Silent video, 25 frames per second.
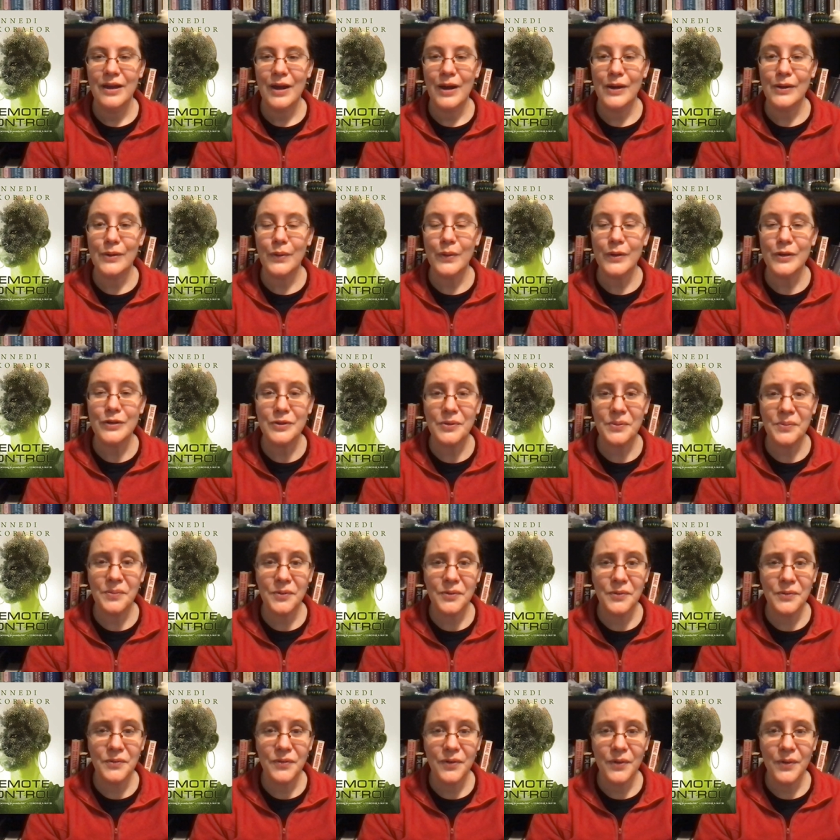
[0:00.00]
are going to
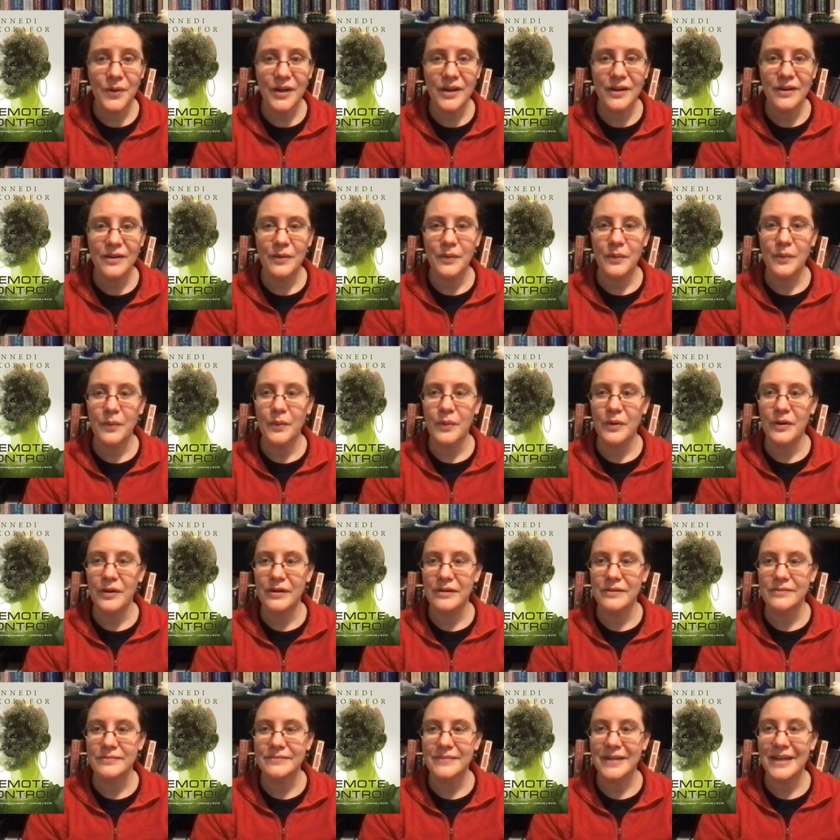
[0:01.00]
root for
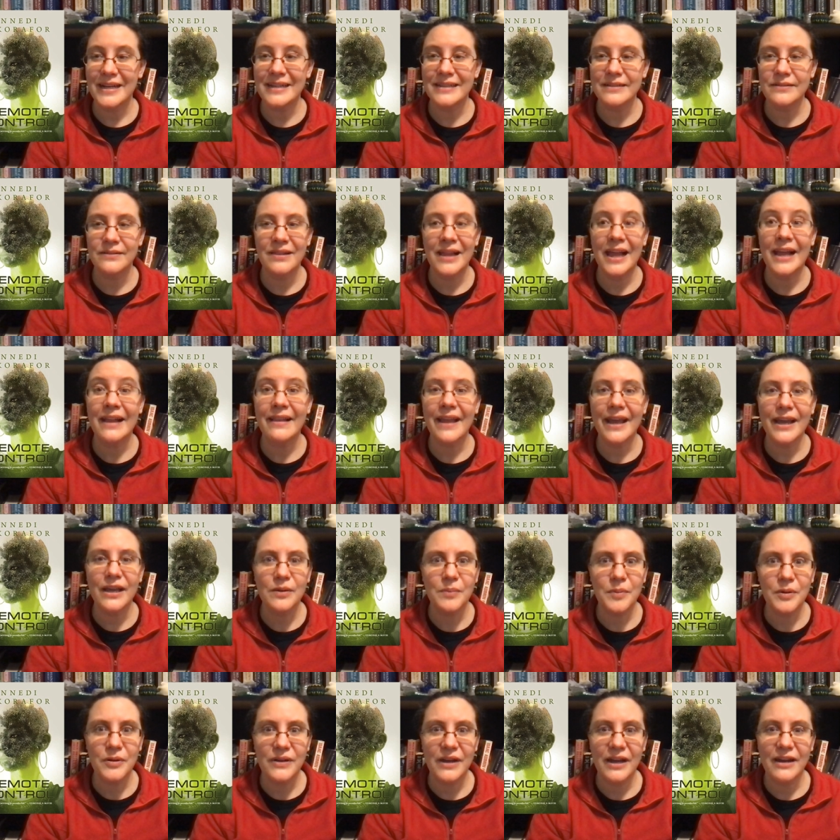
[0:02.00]
or a, a
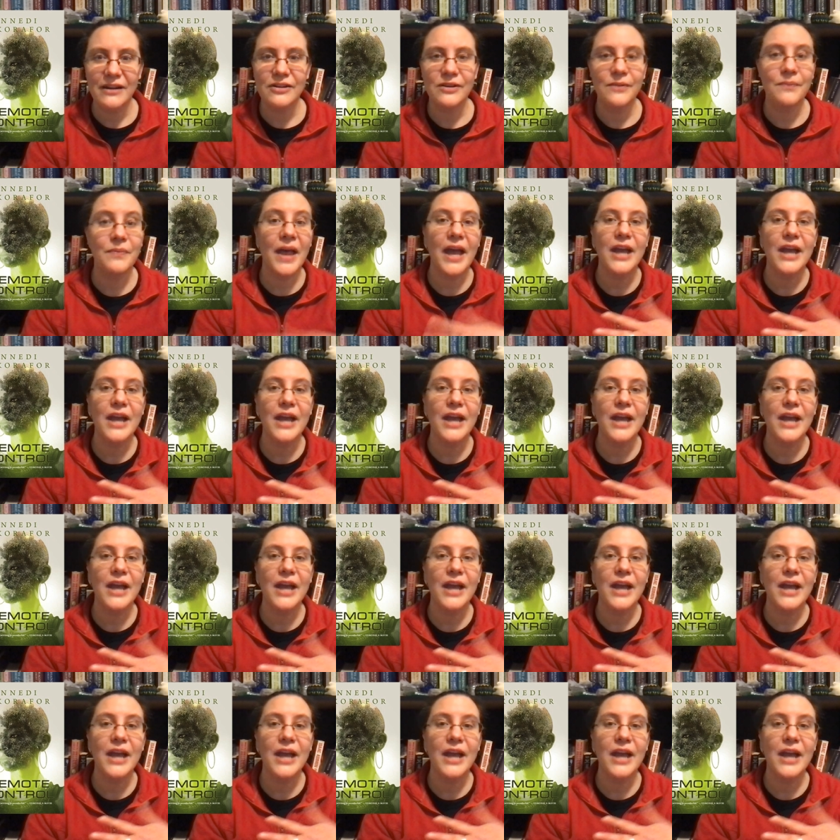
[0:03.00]
likable character.